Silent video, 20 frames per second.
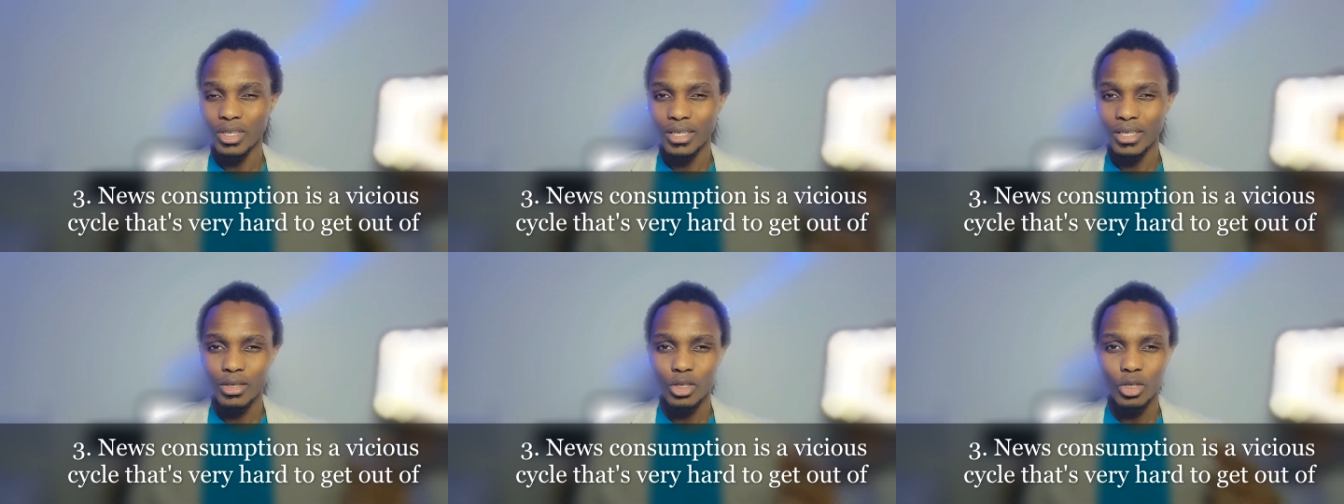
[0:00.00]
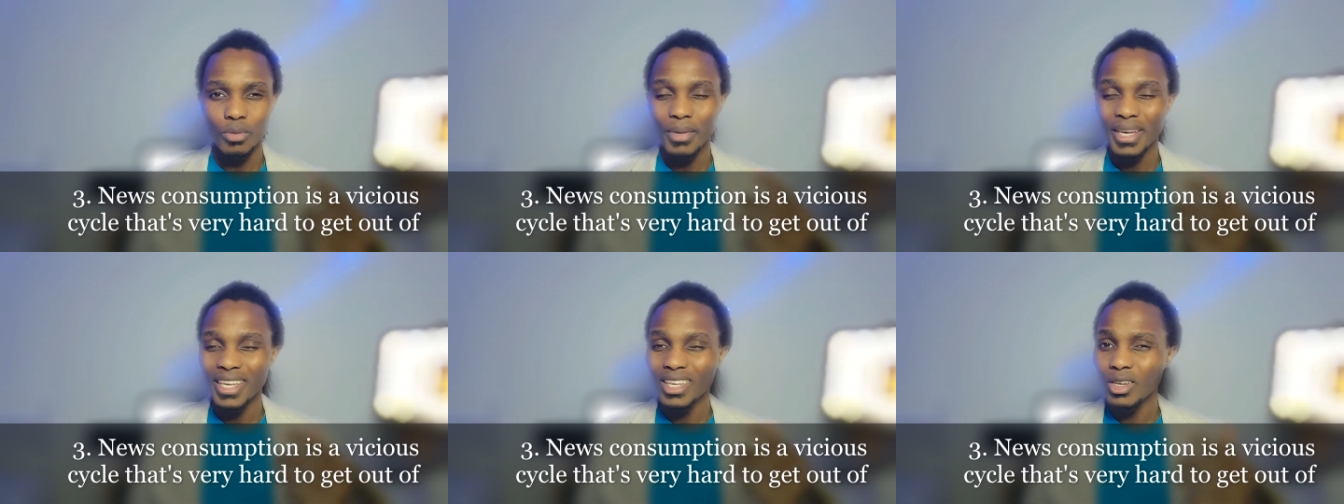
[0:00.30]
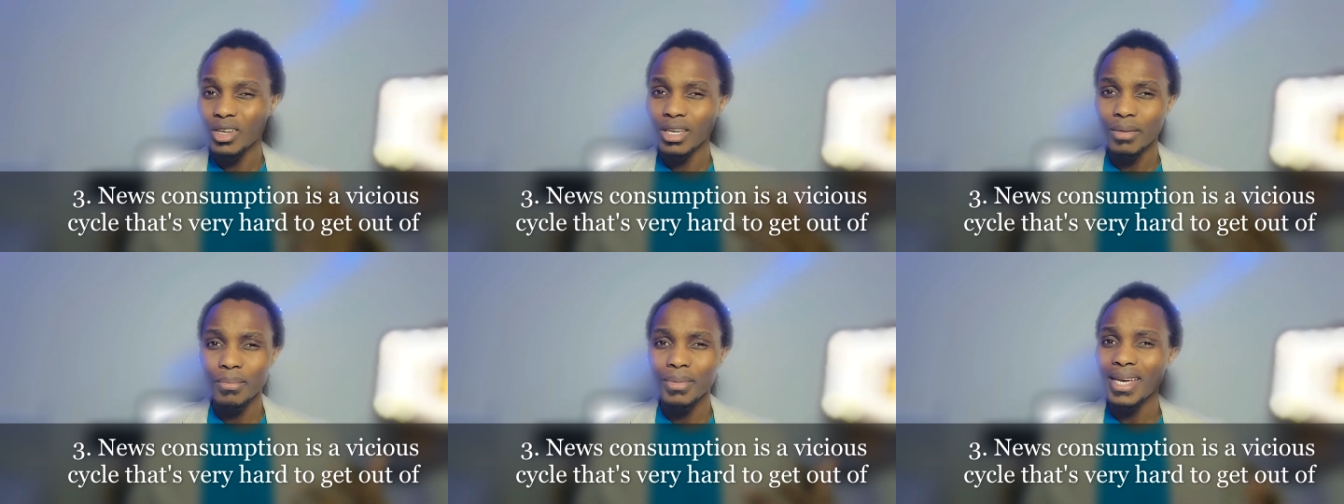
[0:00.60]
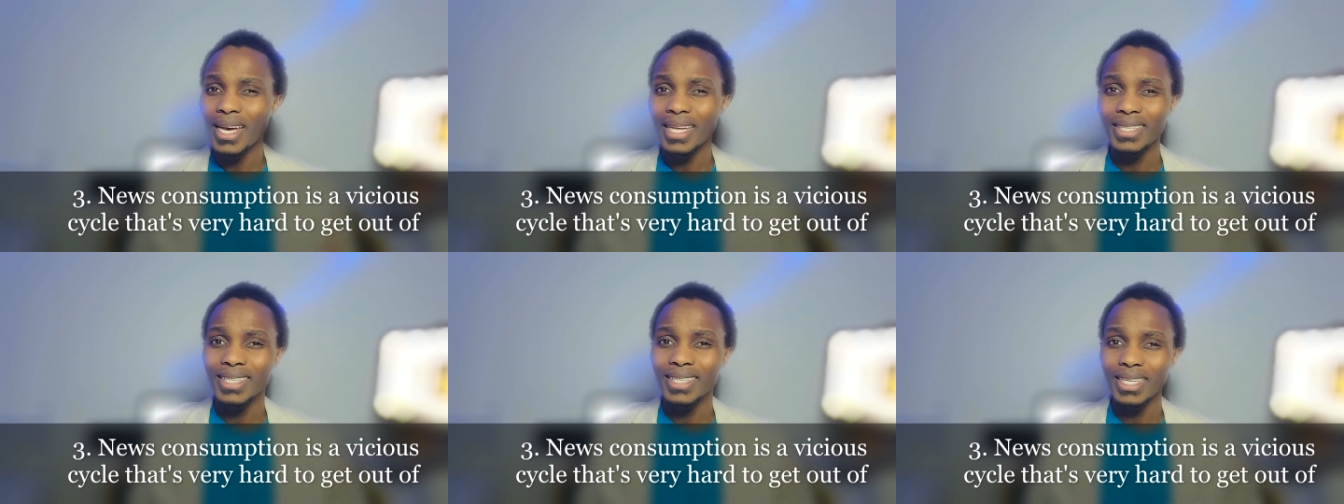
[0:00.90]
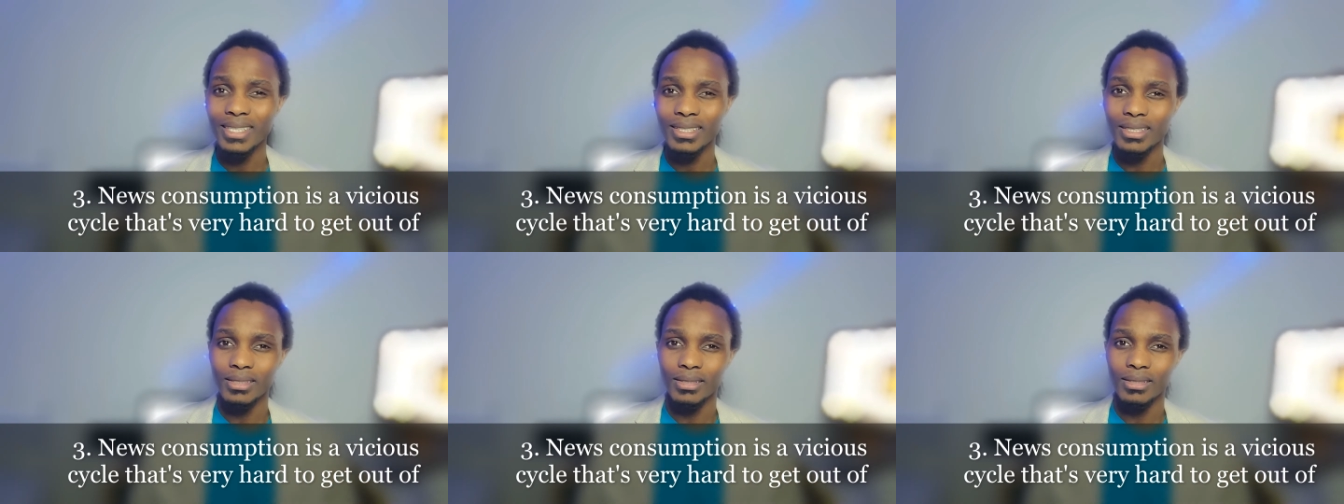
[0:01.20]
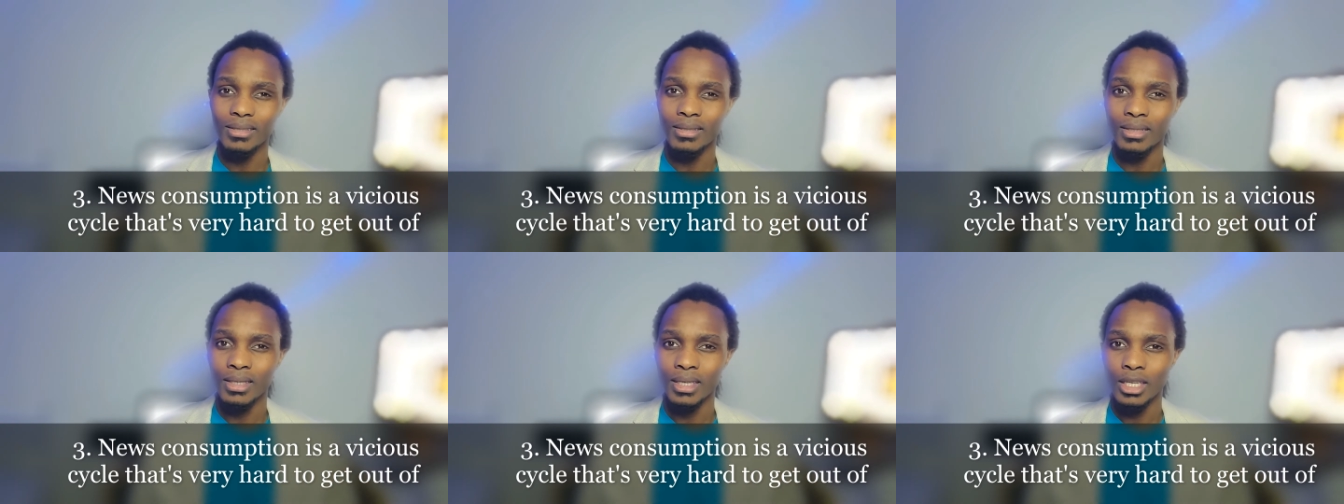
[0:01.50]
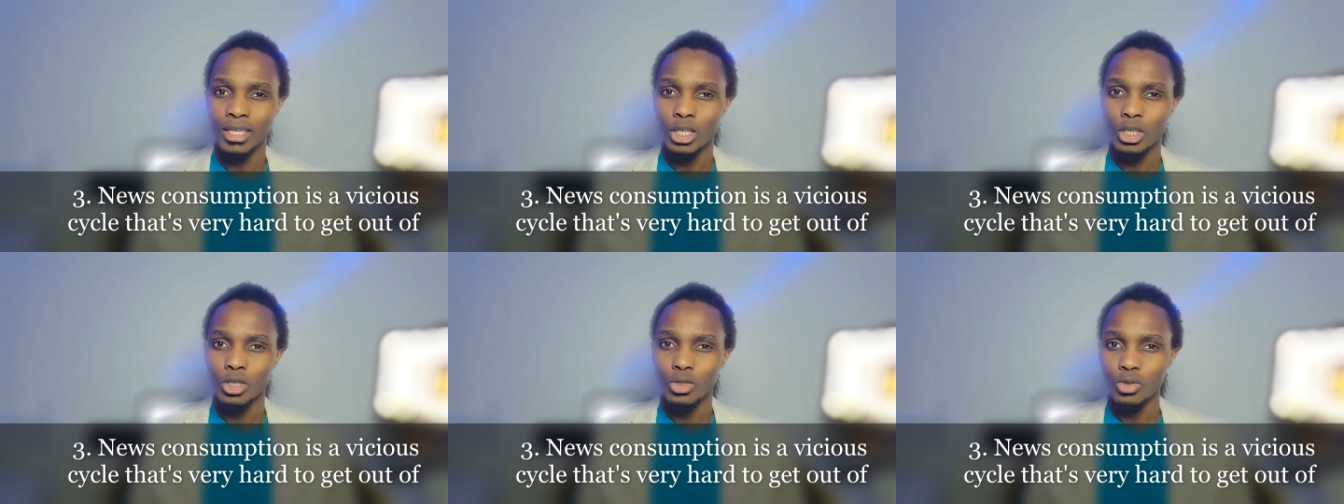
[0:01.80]
You can be addicted
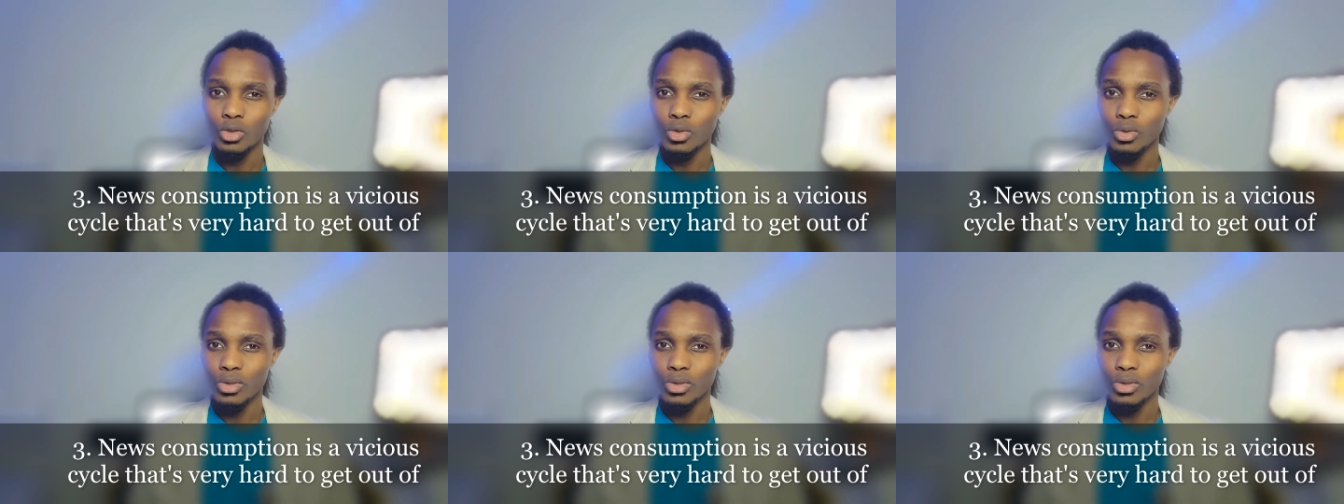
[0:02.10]
to